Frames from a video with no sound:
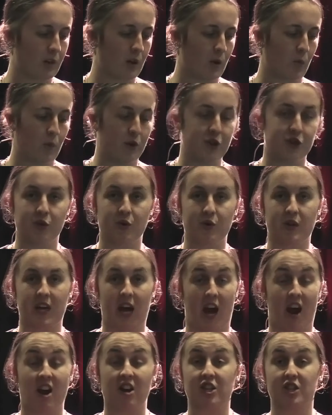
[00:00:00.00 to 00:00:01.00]
Would you
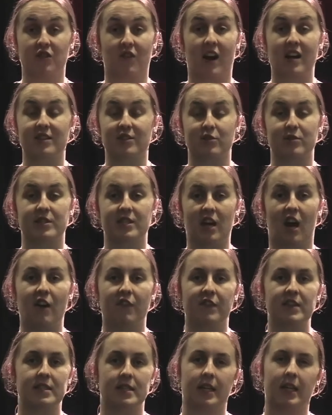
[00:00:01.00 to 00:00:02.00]
characterize yourself
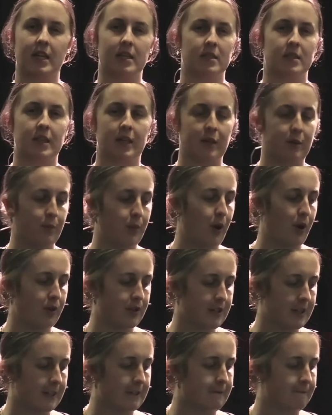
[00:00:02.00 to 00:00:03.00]
as a content
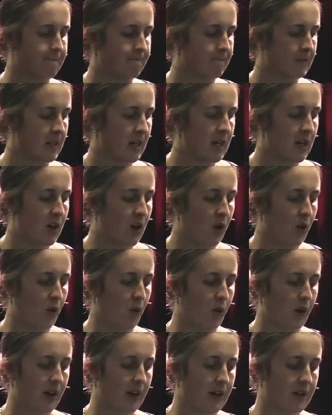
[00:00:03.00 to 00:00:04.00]
person?
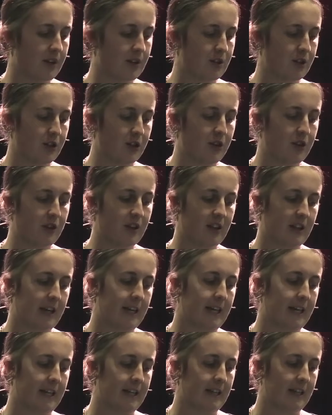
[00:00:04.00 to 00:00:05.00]
Or do you
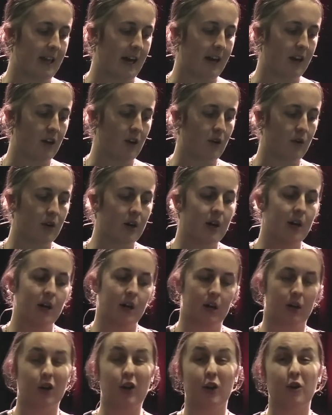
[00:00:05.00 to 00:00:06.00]
think that you
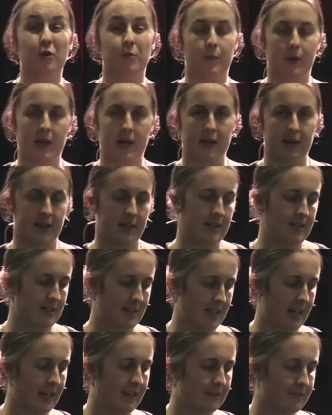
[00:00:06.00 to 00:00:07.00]
could be
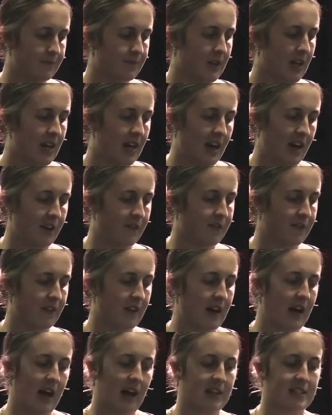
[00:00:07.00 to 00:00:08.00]
content if
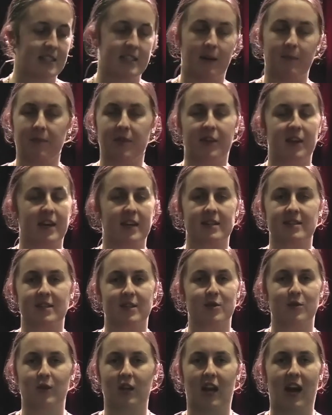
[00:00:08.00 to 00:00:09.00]
some things
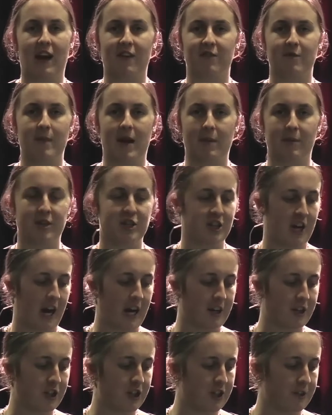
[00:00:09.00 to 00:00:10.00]
in your life maybe
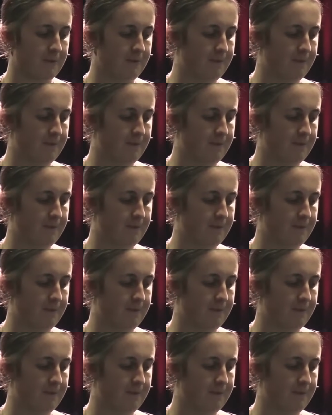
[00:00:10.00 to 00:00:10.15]
changed?